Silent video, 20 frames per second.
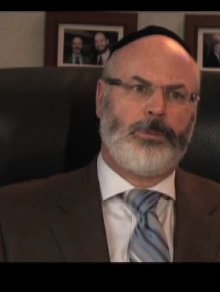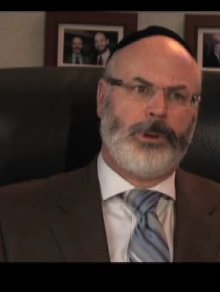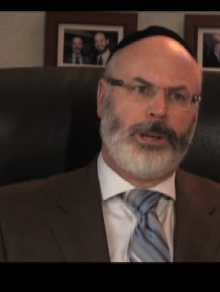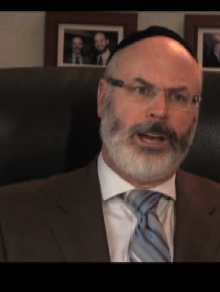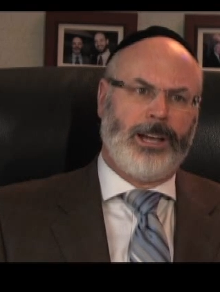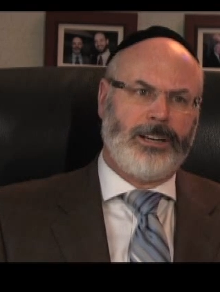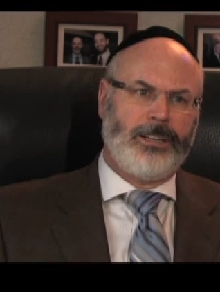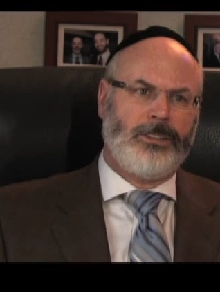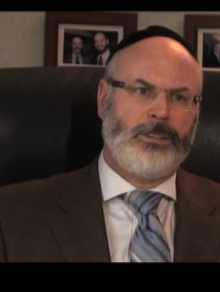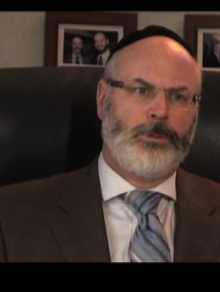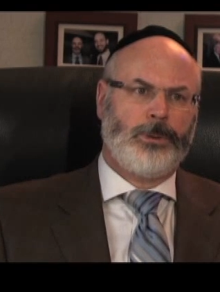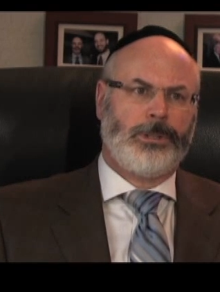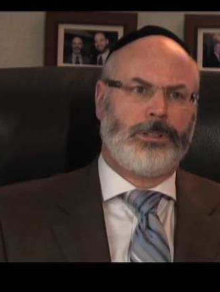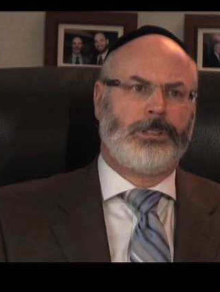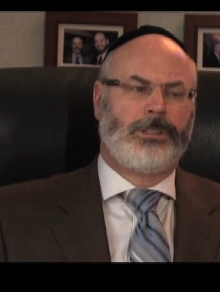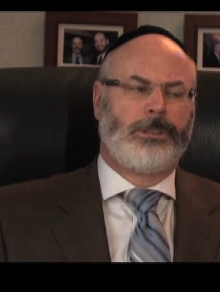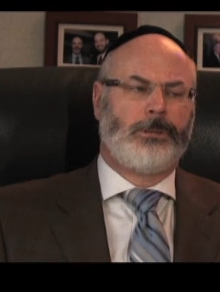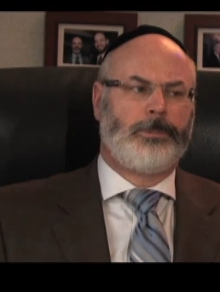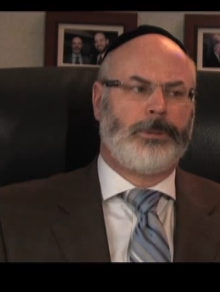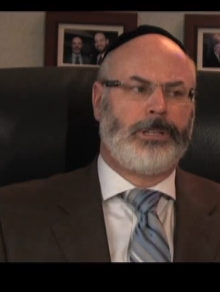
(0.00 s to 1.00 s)
We got into it a
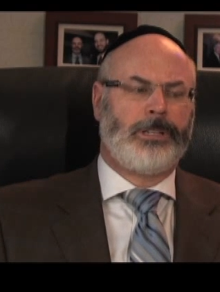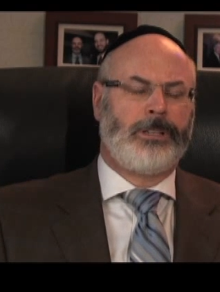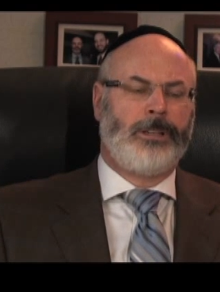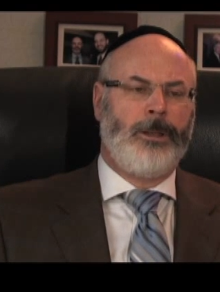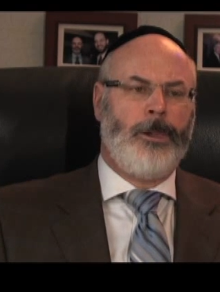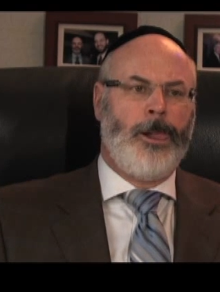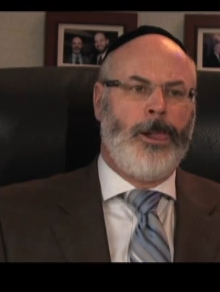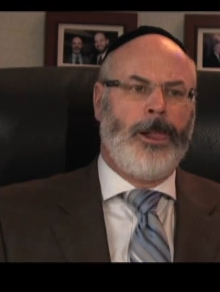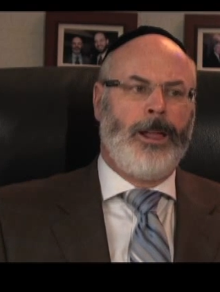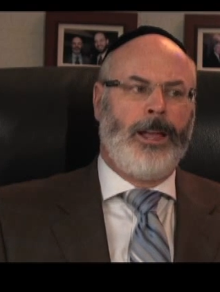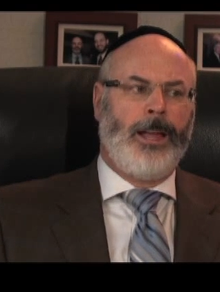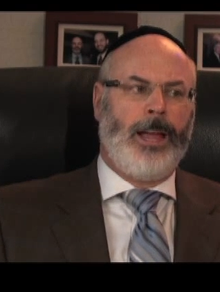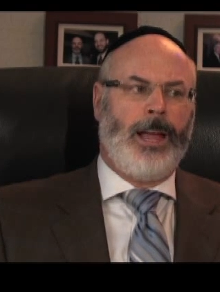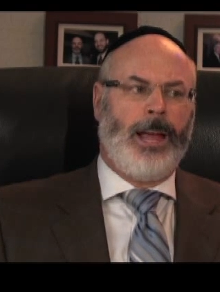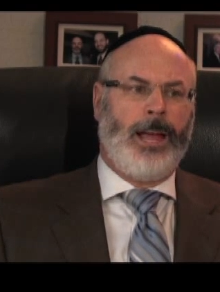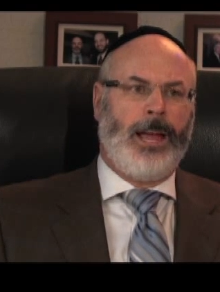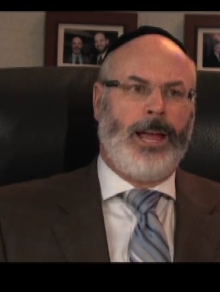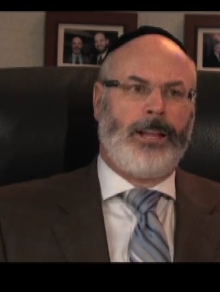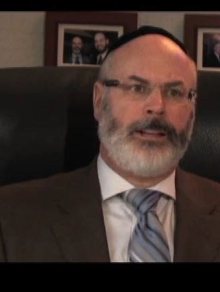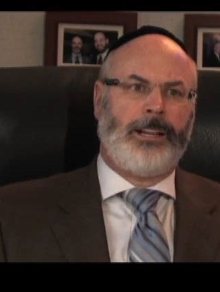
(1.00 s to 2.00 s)
little bit,
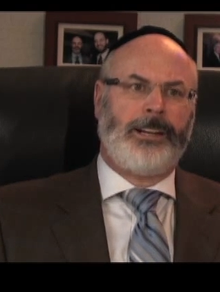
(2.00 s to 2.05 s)
and